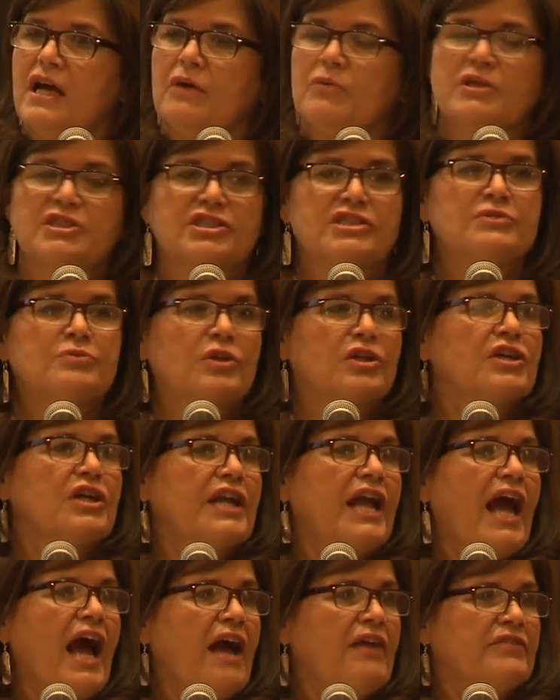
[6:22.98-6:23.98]
We just weren't
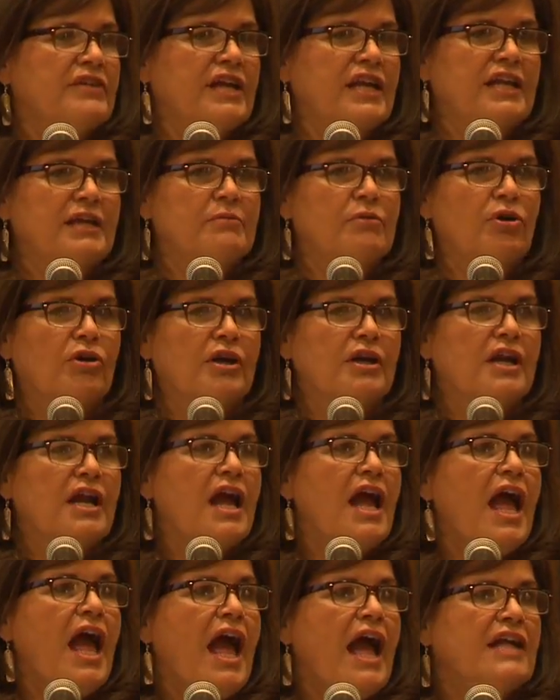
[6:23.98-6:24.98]
going to have it anymore.
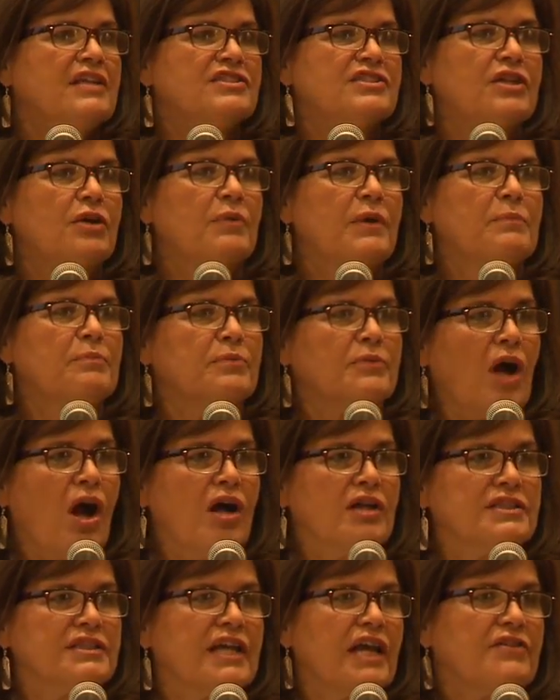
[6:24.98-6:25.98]
And so we
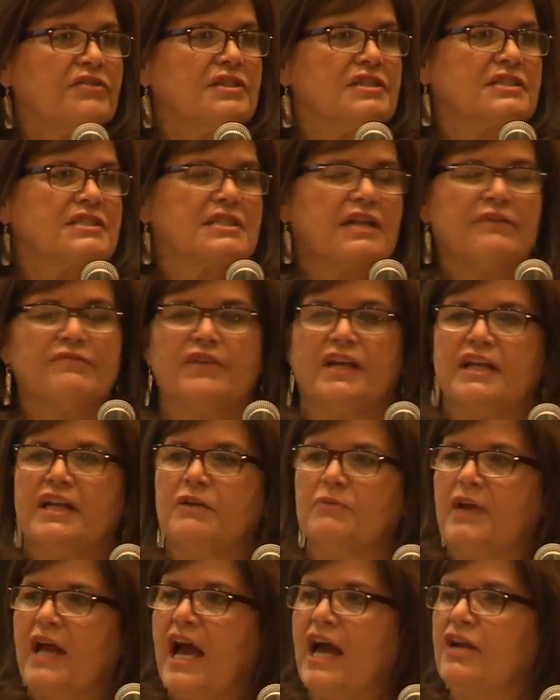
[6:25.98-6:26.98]
called together this
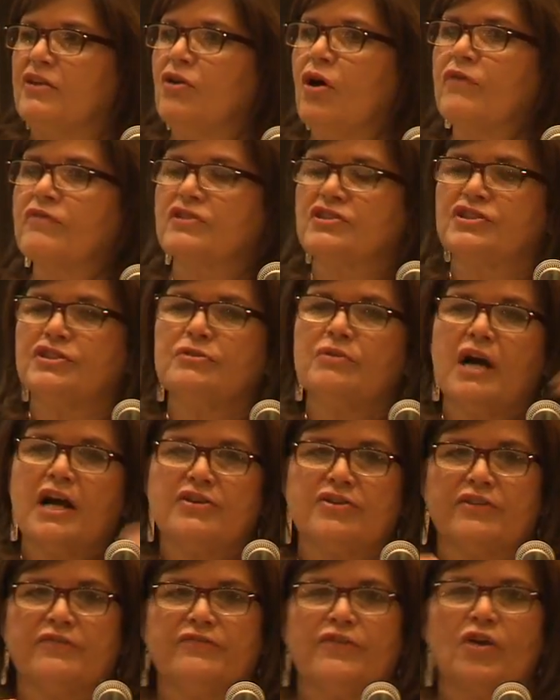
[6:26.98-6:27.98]
convening. We had over
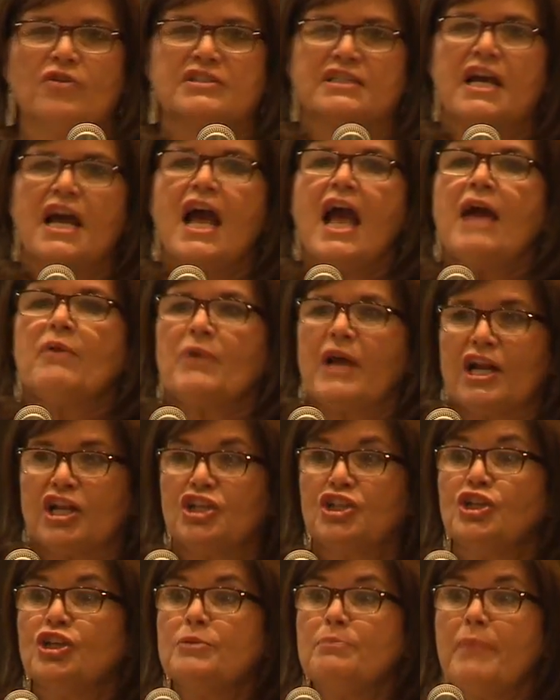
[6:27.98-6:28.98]
200 folks. We had
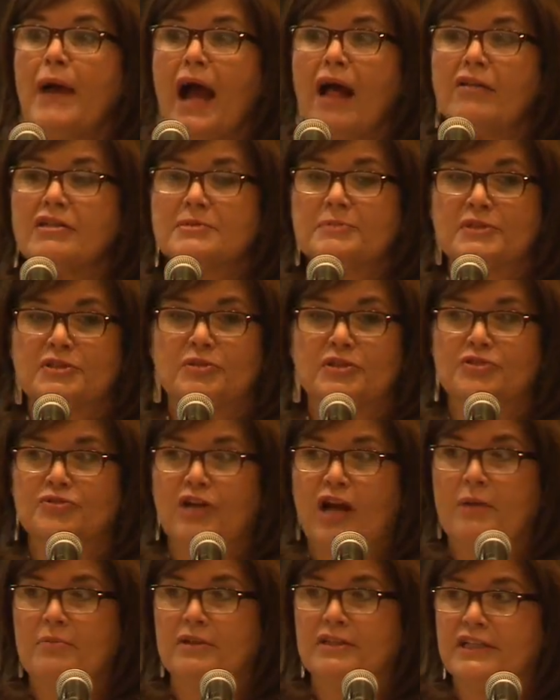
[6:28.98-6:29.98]
a good balance between
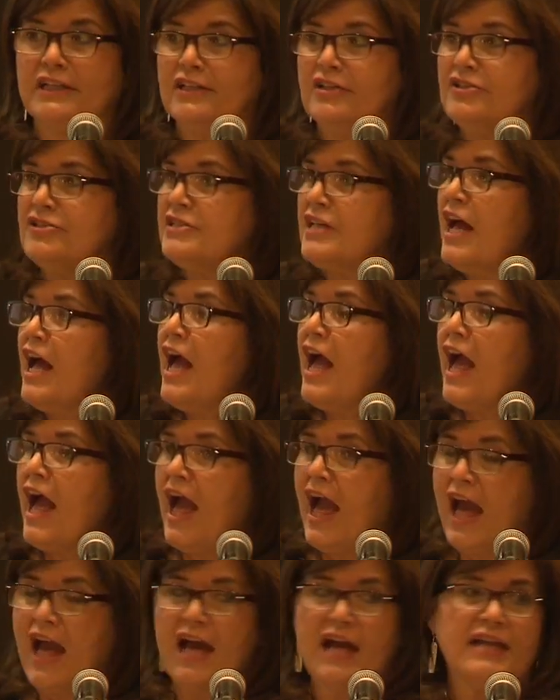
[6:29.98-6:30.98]
tribal leaders
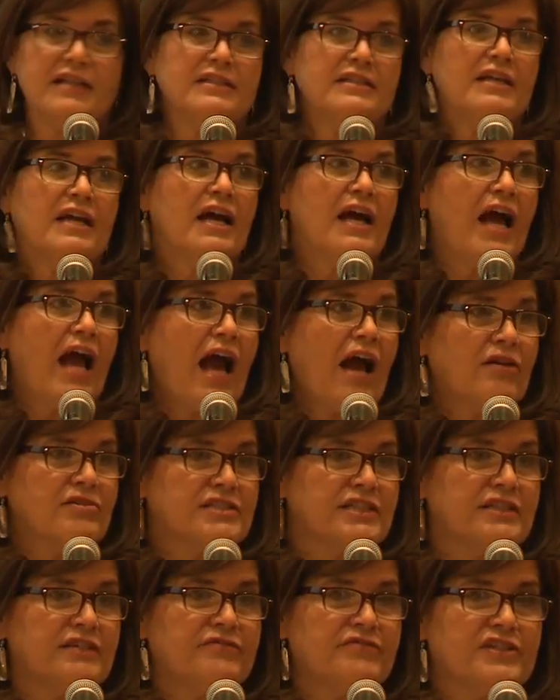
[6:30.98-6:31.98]
and
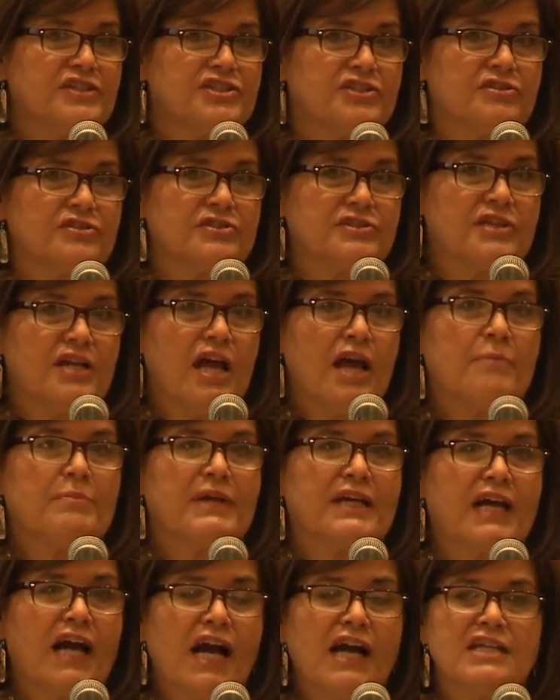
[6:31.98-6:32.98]
housing officials
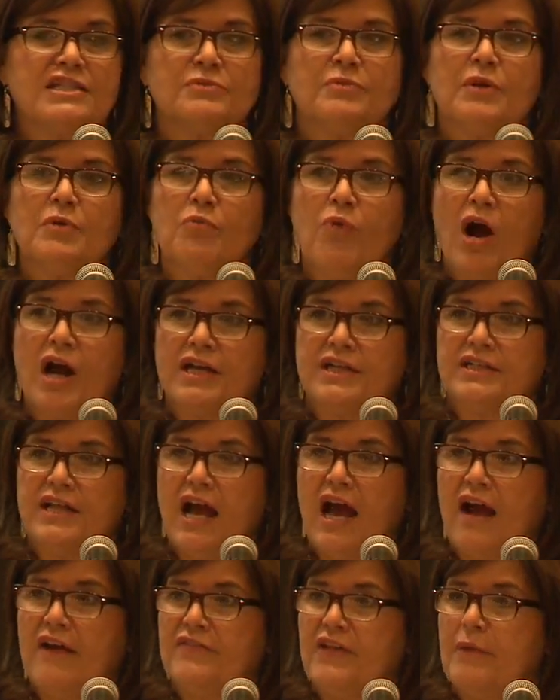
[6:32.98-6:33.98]
because we wanted to
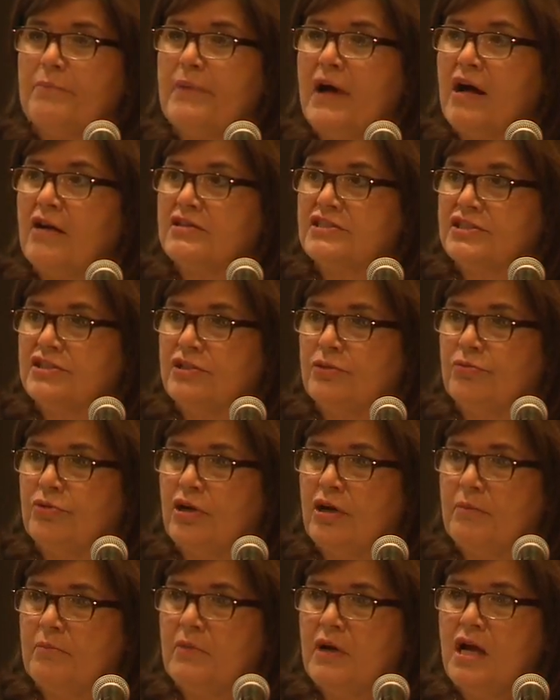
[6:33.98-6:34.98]
have that balance in the
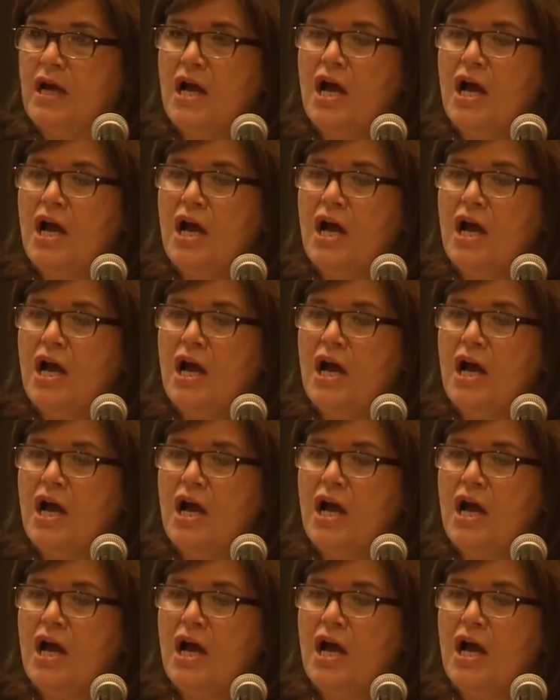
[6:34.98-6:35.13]
room.